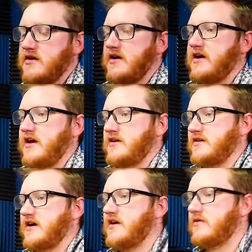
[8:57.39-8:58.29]
and
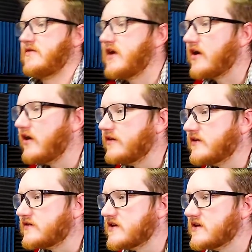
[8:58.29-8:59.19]
we've got all
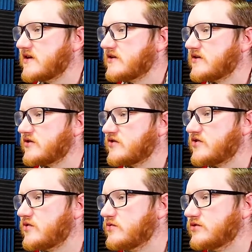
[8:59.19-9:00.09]
these
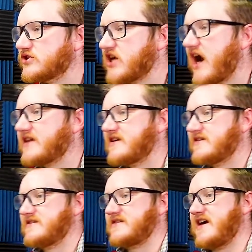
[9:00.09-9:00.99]
cool shots on
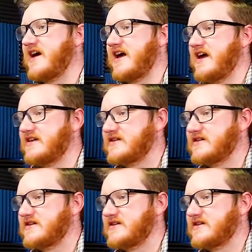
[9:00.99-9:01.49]
the sides.